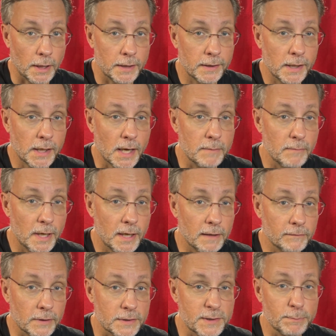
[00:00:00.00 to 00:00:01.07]
I think I may
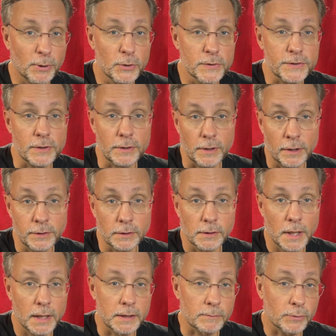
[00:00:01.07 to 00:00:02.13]
have exposed an
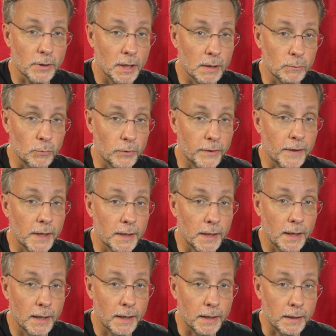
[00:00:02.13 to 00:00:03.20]
underlying problem with
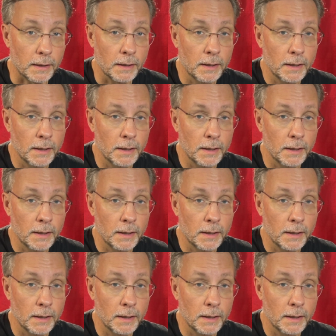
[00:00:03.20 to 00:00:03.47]
AI.